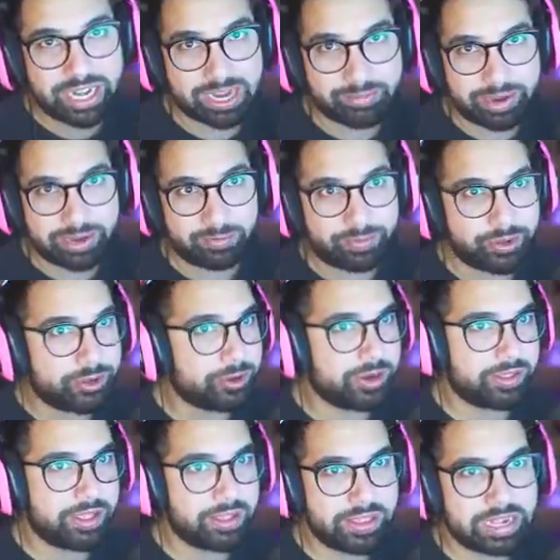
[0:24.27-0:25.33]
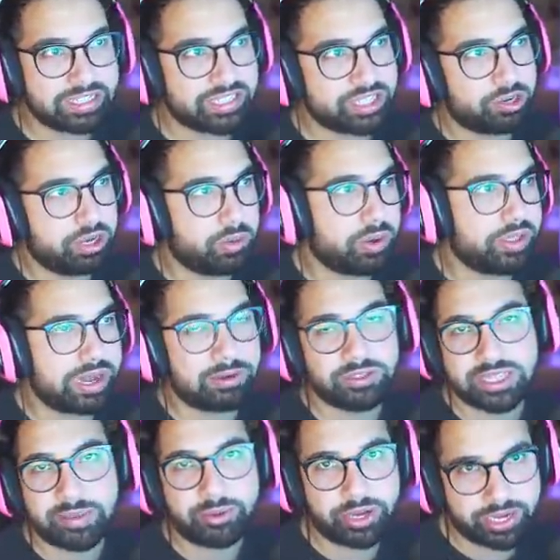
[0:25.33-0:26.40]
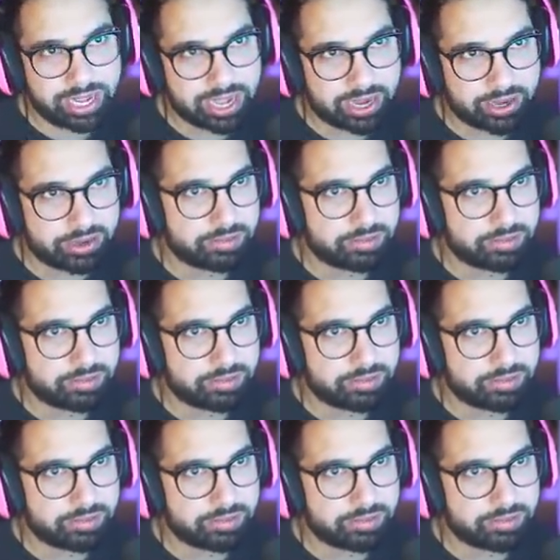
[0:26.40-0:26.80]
like in my computer, and then that's the only way that I was able to get it.